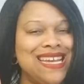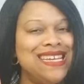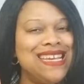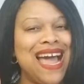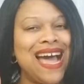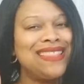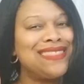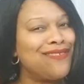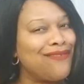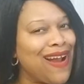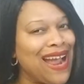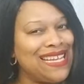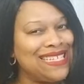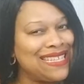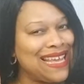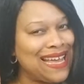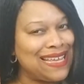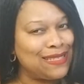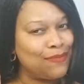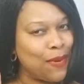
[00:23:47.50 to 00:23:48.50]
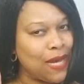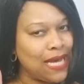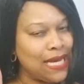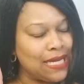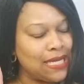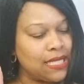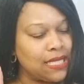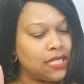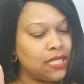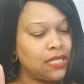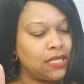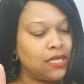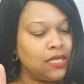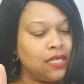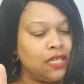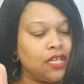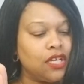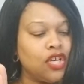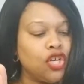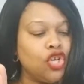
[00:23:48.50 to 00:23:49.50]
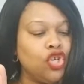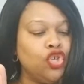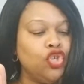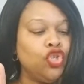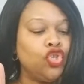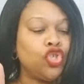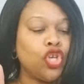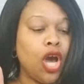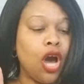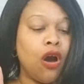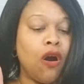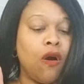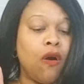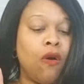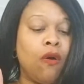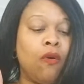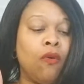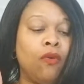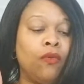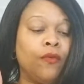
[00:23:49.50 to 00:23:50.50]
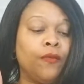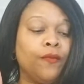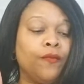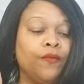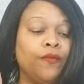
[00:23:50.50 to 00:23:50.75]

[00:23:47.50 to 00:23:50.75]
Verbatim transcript: not the right size box. So